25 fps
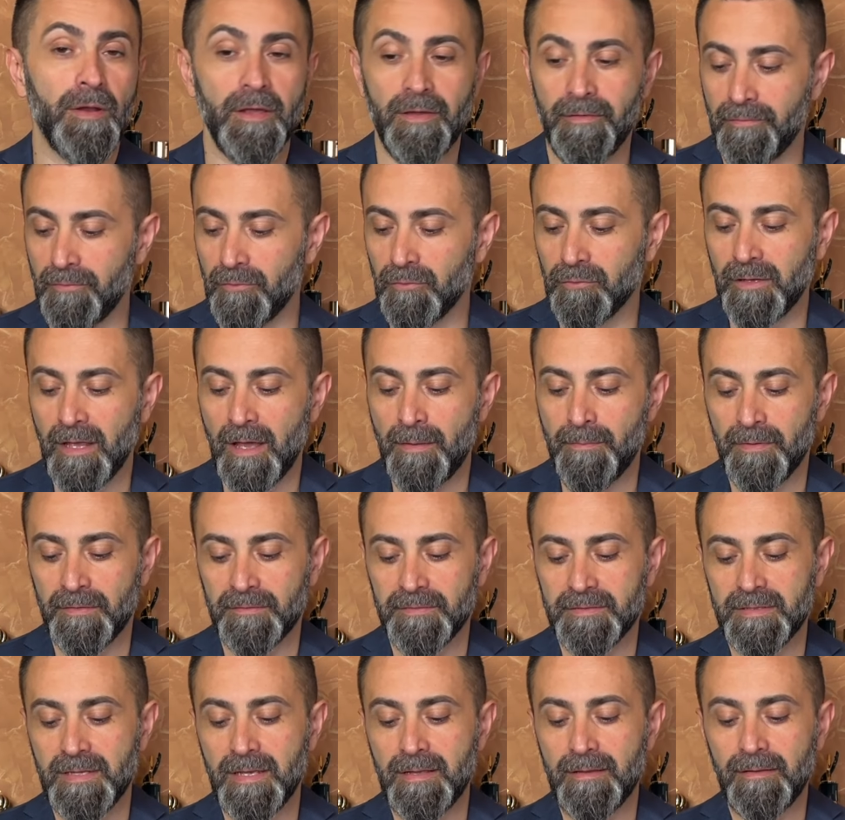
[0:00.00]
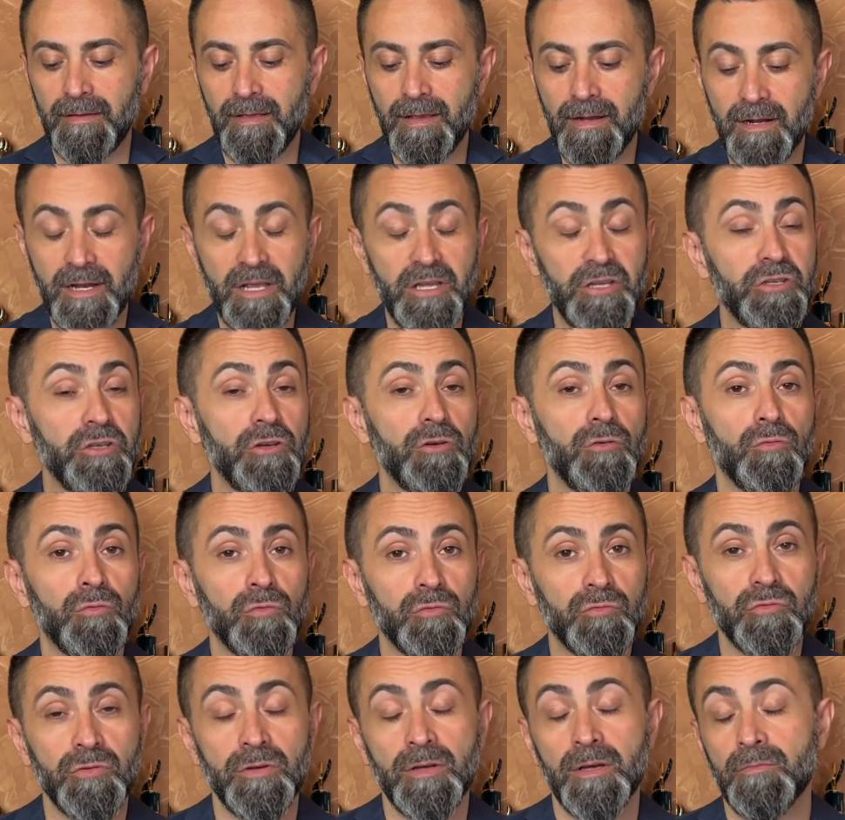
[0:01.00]
playful type of scent. And Glacier
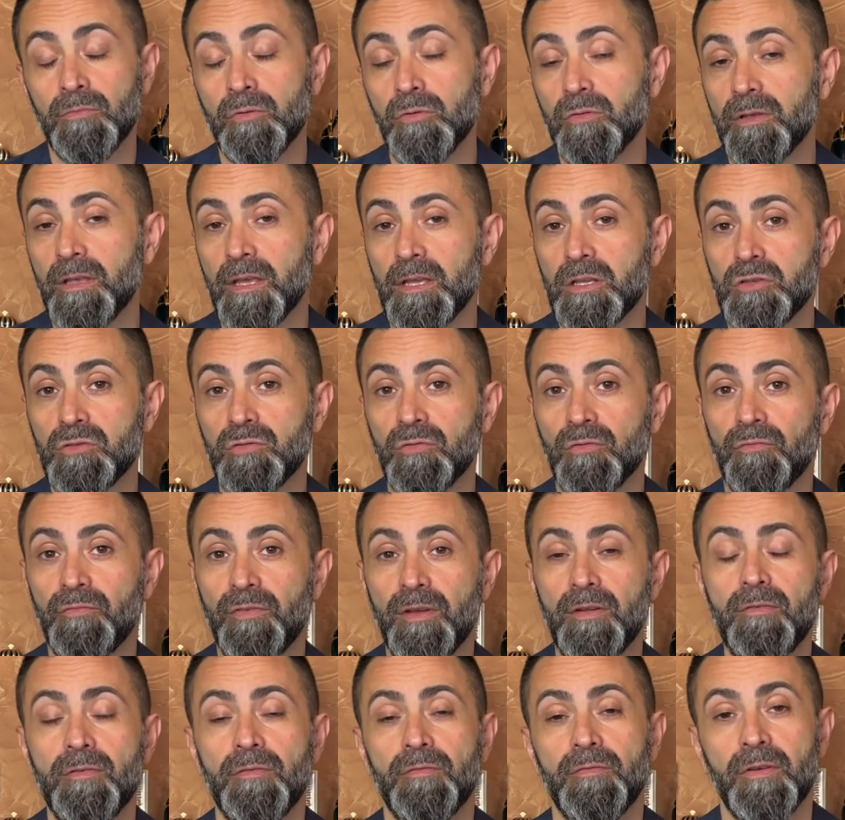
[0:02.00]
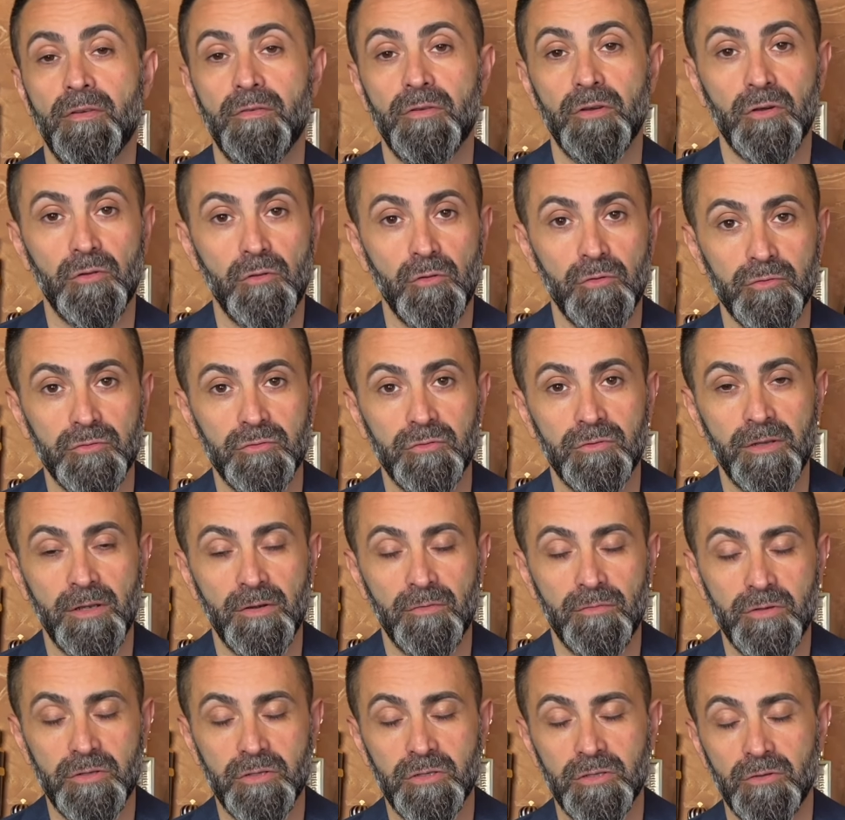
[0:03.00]
Ultra will get you very, very close to the
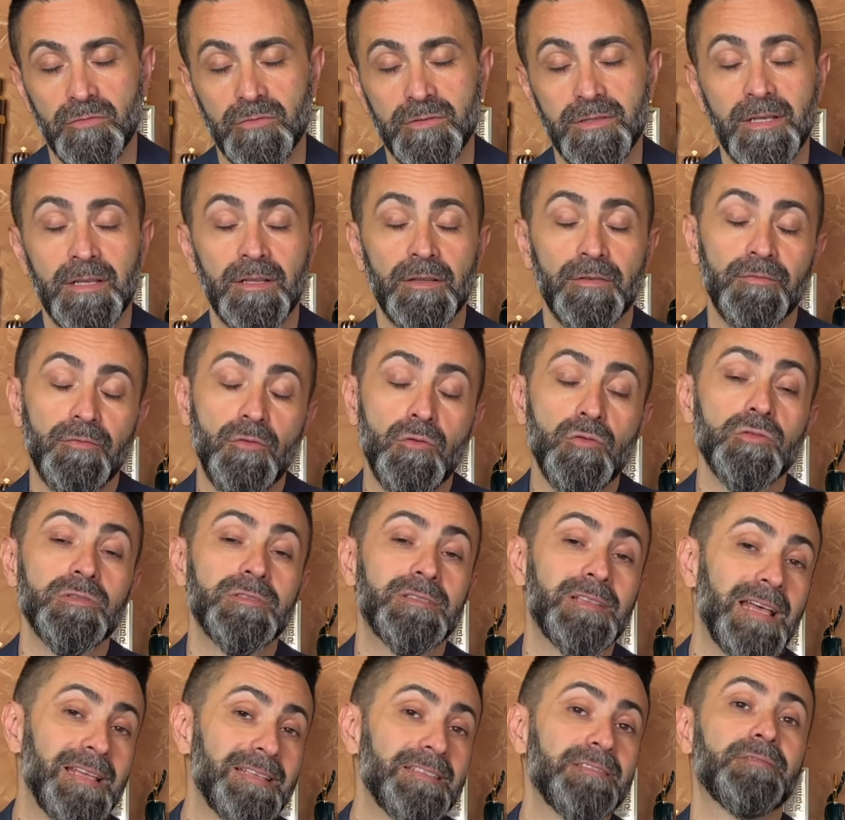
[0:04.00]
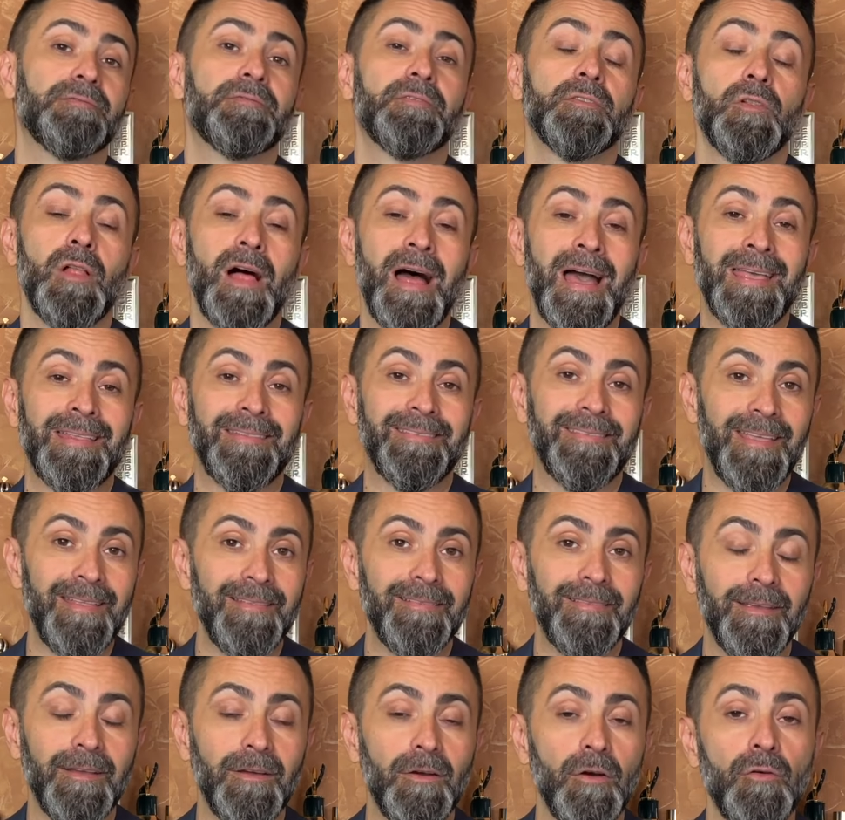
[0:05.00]
original scent. Of course, doesn't feel
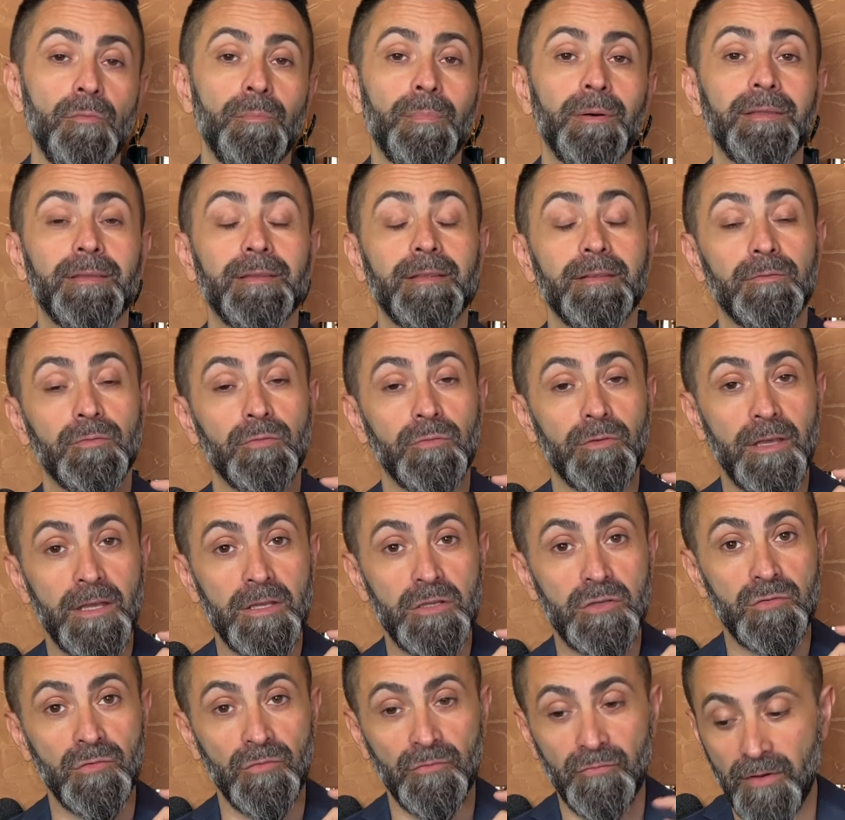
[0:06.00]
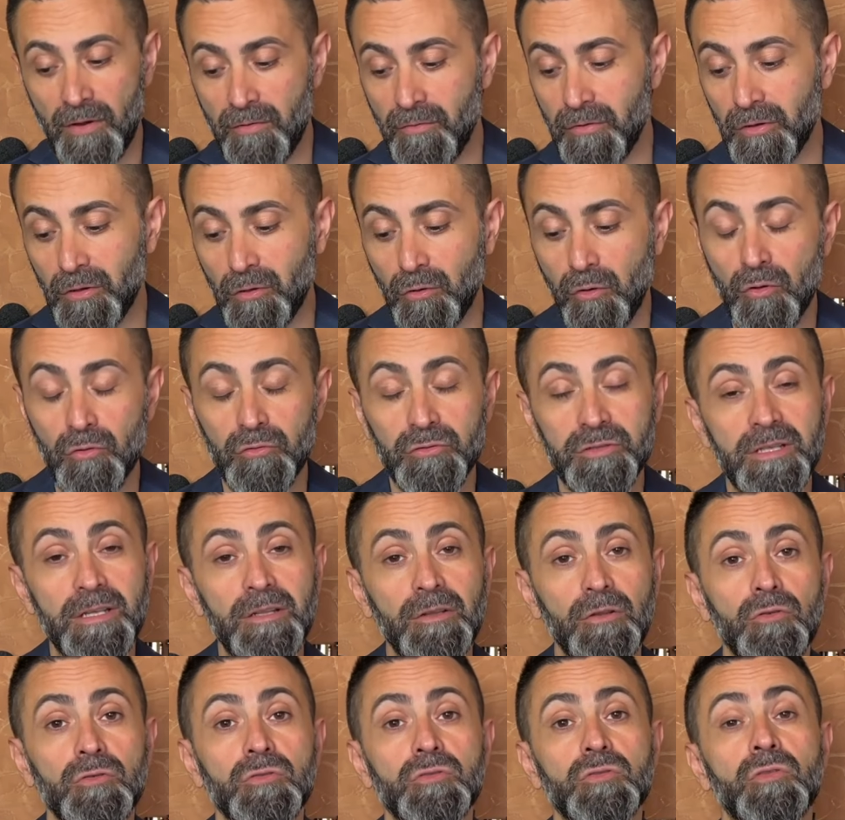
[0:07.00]
identical, but it will get you very close
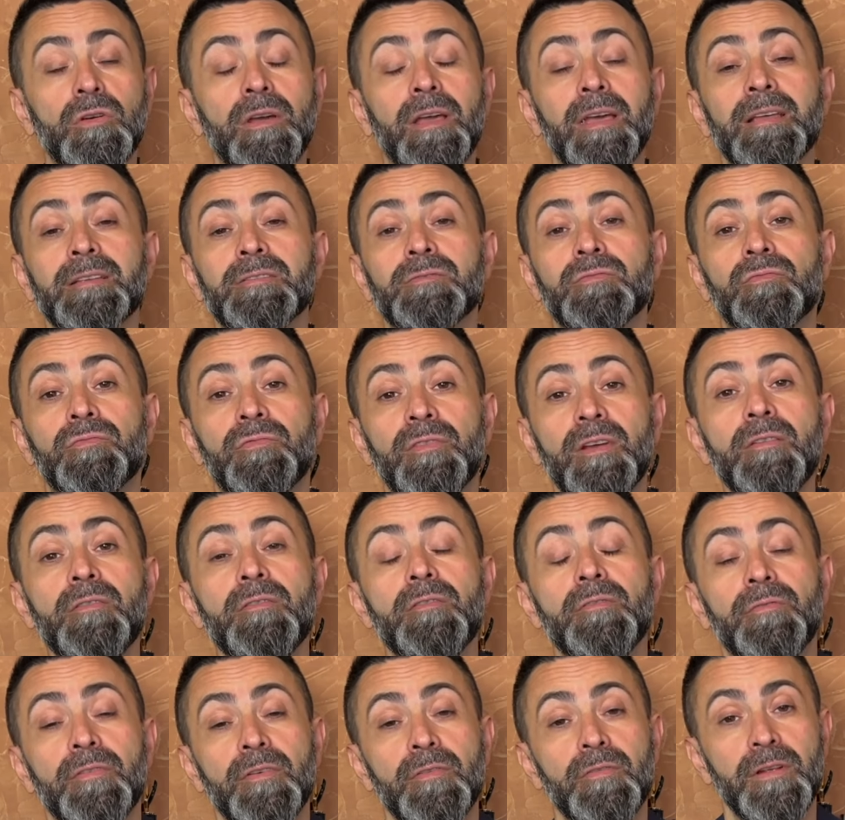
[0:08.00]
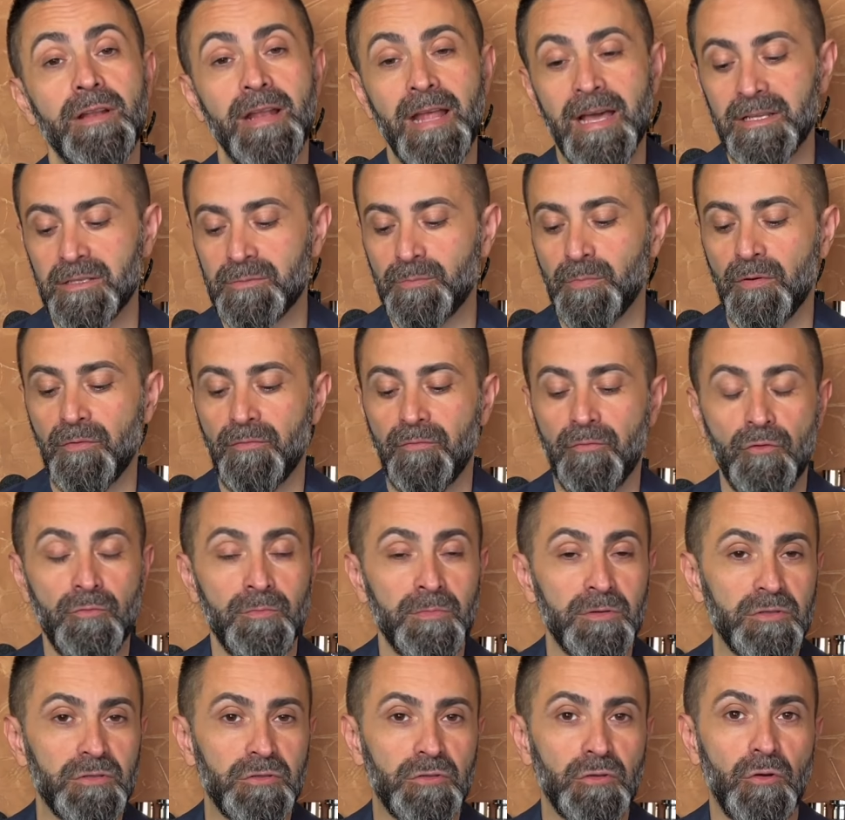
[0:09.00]
and also has very, very nice
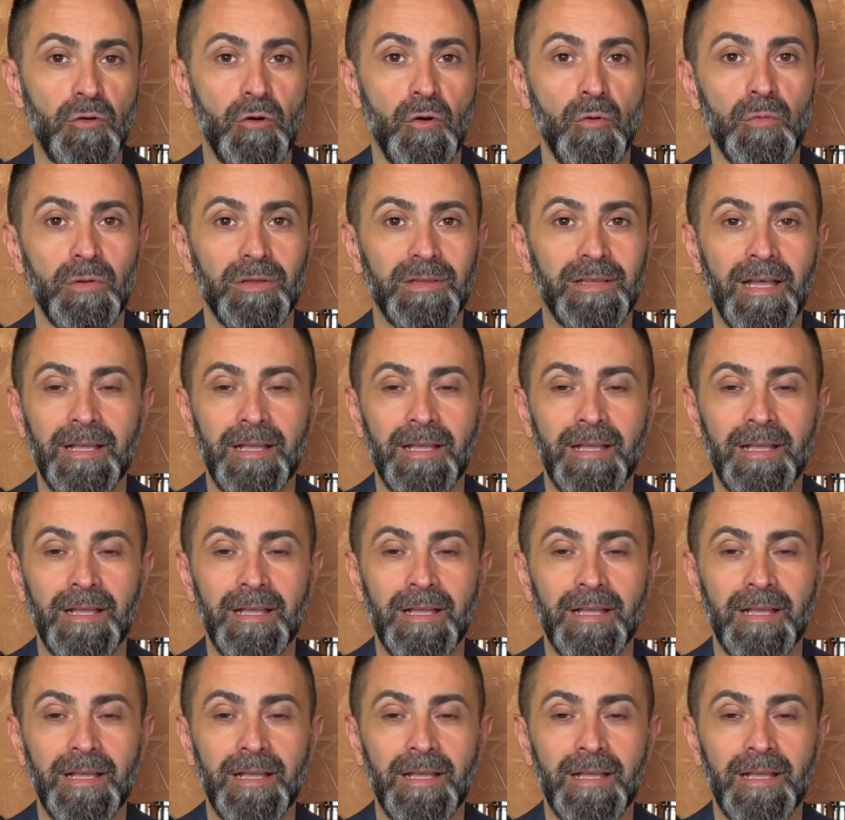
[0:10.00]
performance to go with